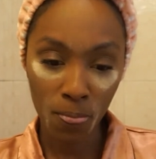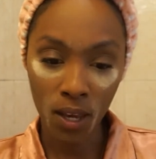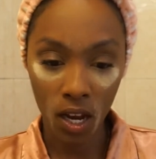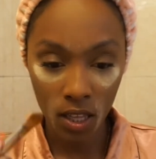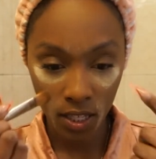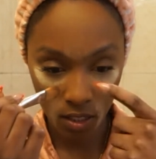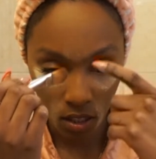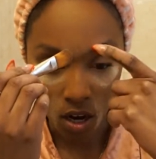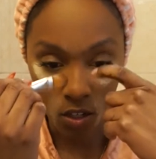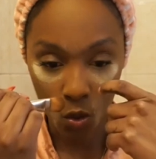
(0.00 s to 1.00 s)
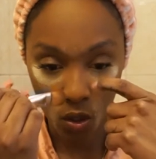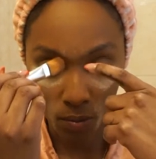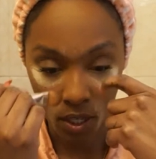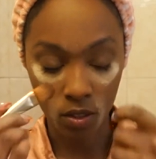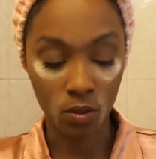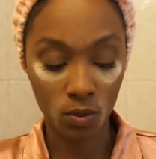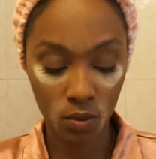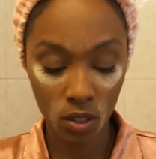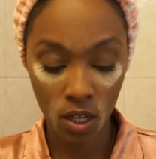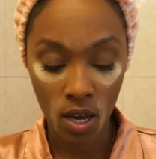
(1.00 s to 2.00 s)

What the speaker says: I like to contour my nose,